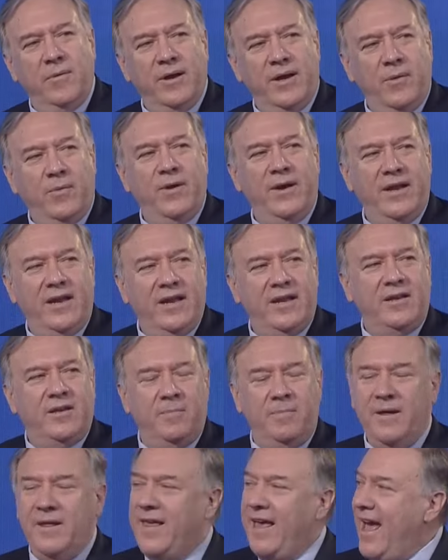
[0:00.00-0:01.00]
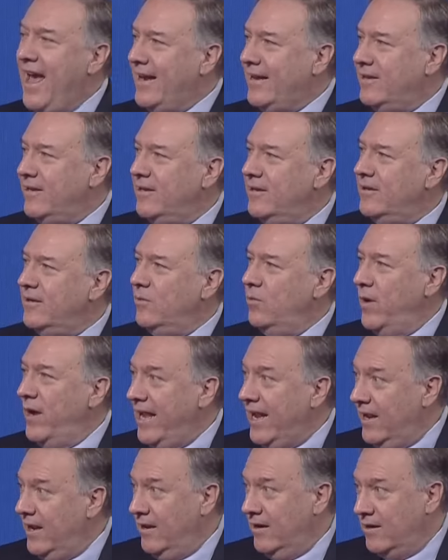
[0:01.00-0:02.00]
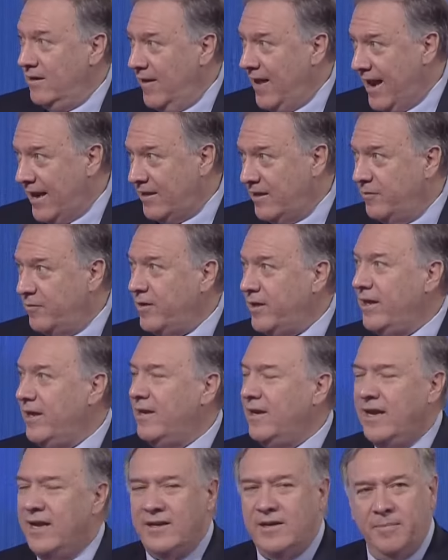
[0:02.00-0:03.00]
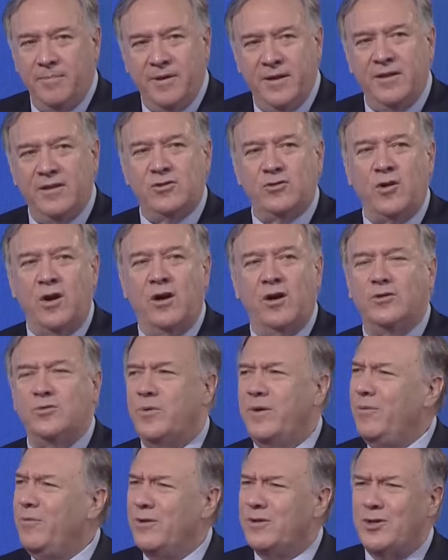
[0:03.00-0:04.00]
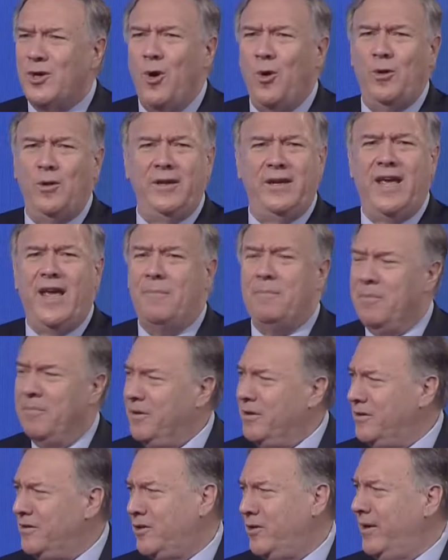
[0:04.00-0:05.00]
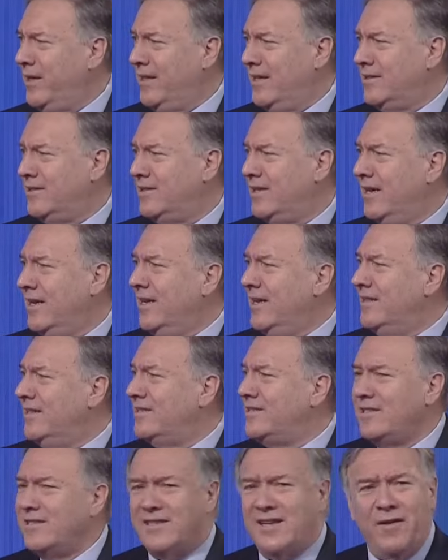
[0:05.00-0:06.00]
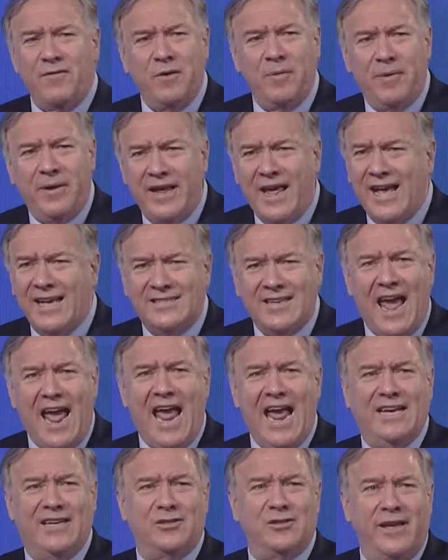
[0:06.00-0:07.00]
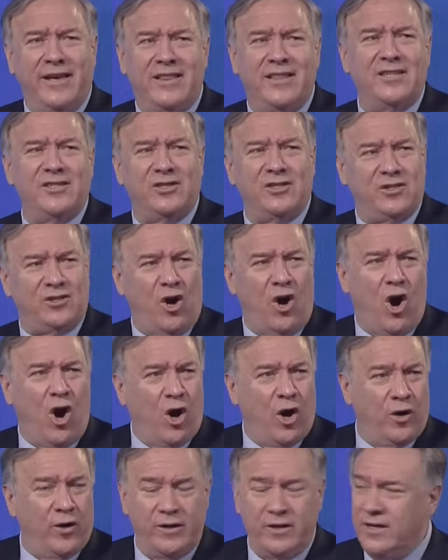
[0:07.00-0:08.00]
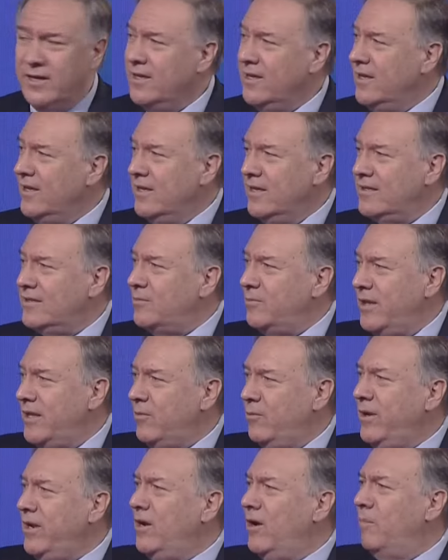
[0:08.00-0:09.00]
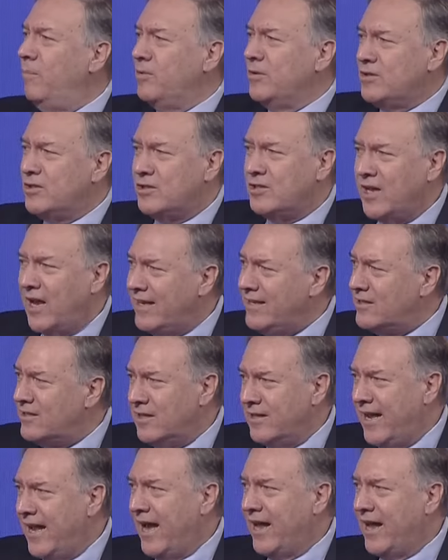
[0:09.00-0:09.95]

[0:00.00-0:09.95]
We, we need to be that. We, collectively, need to be the strong horse. We, we're totally capable of doing this. This is, everybody has angst, like this is hard. This, we, we know precisely